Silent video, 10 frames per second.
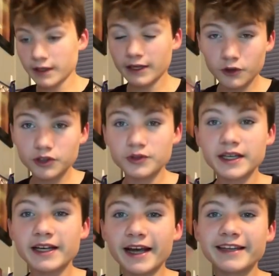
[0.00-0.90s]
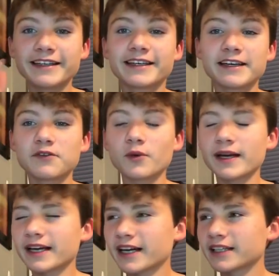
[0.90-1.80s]
I also did a
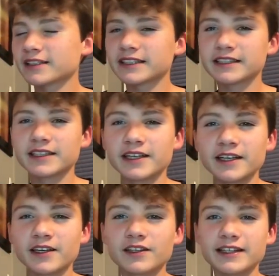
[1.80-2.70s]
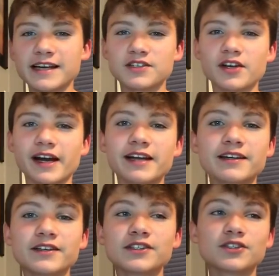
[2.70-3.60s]
giveaway kind of thing
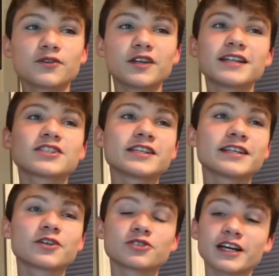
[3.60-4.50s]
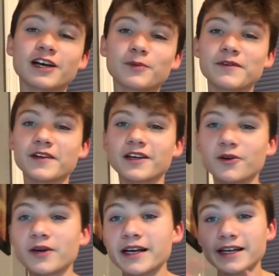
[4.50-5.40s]
yesterday. So if you didn't see it, go check out my
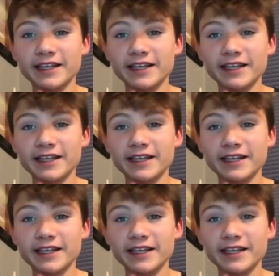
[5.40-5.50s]
video.